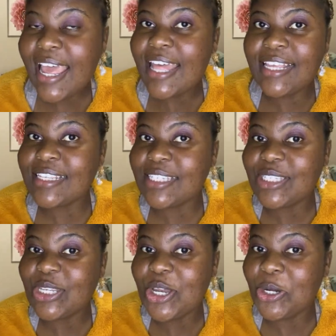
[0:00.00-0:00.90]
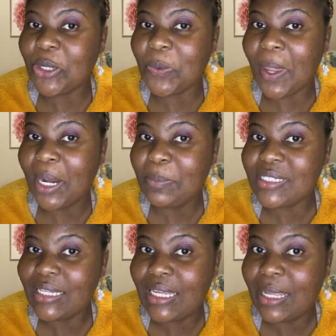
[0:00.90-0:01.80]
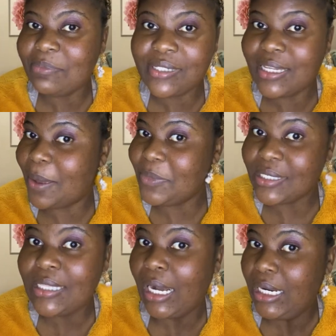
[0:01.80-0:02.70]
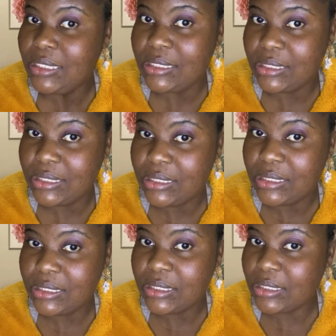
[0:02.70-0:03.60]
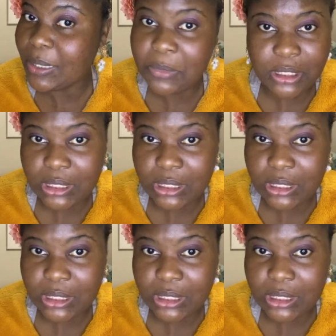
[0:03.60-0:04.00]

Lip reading: This is not what I'm saying. I'm just reading, and